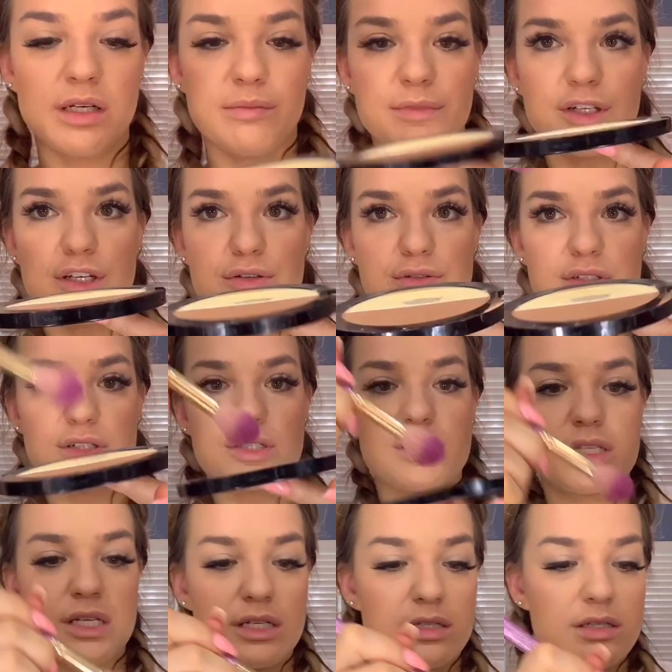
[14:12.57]
I'm gonna use
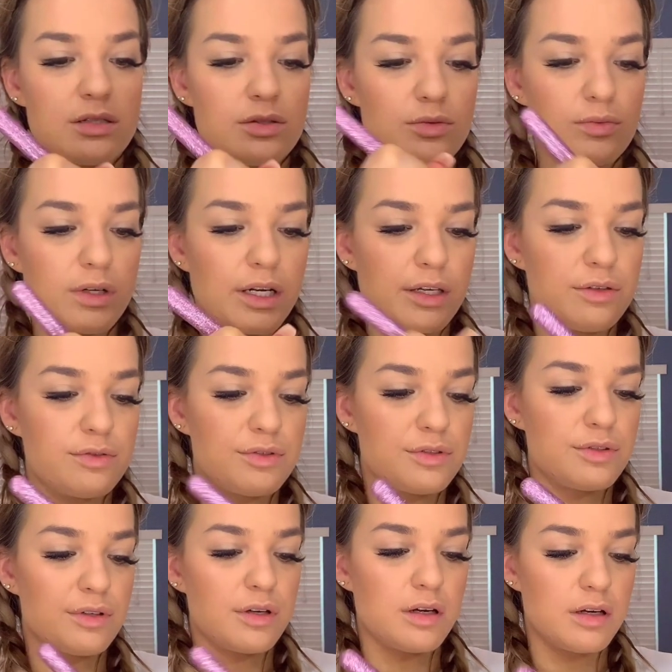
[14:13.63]
just this, but I
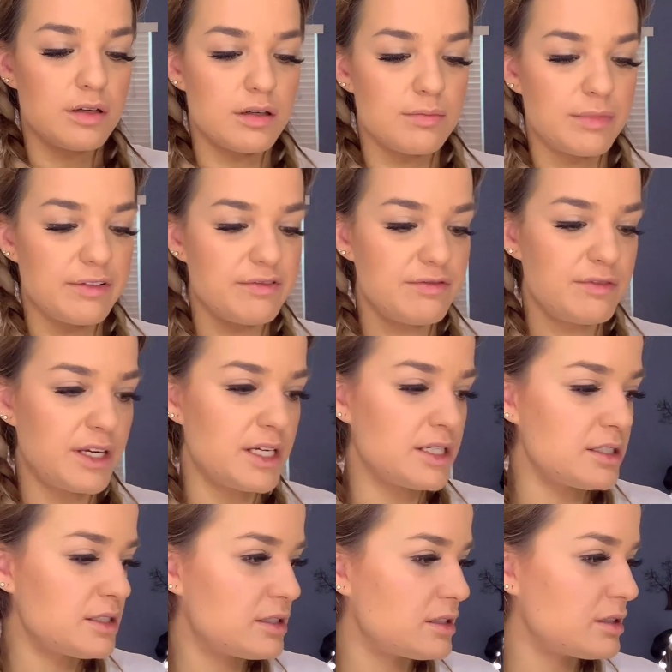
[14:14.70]
used uh, my
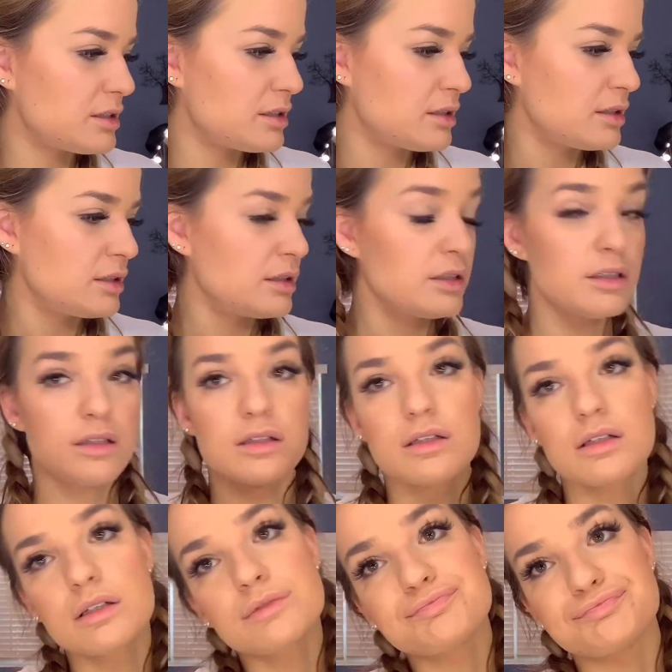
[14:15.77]
face.
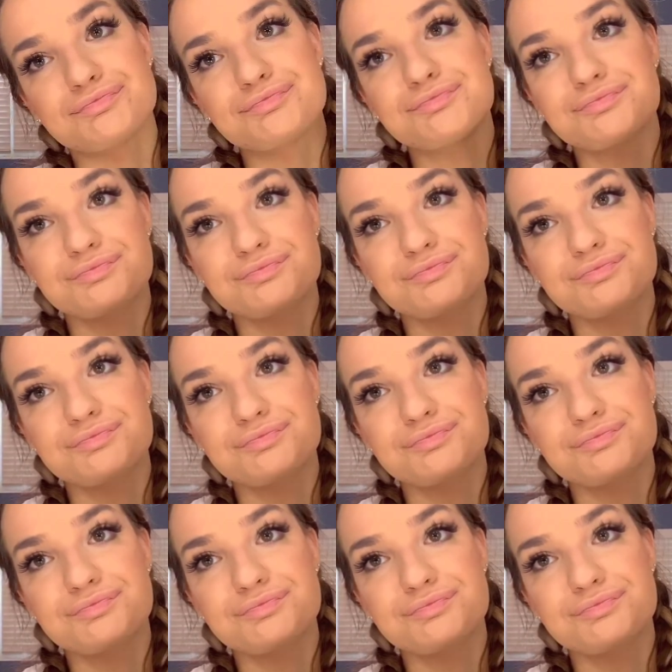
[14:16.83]
Huh.